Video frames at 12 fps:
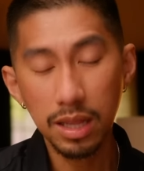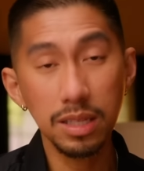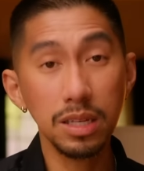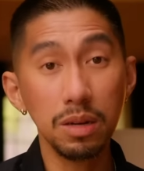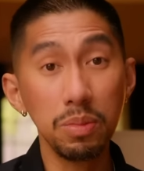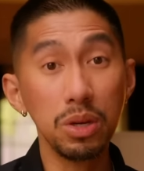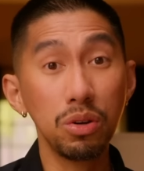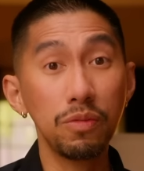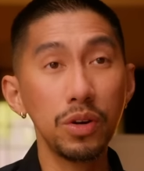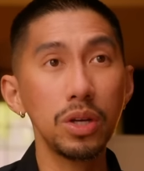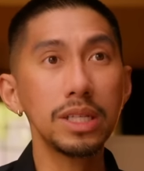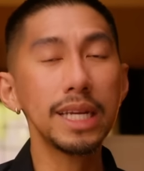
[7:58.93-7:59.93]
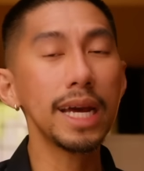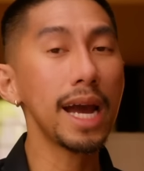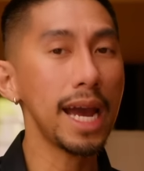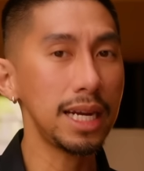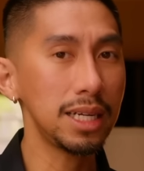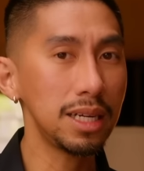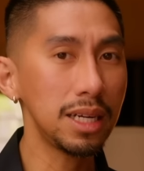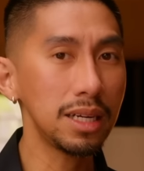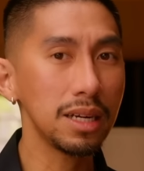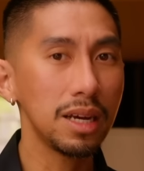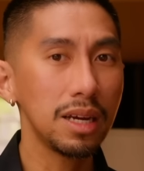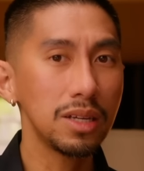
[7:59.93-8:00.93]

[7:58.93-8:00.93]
it's gonna be good for you. It's gonna heighten it.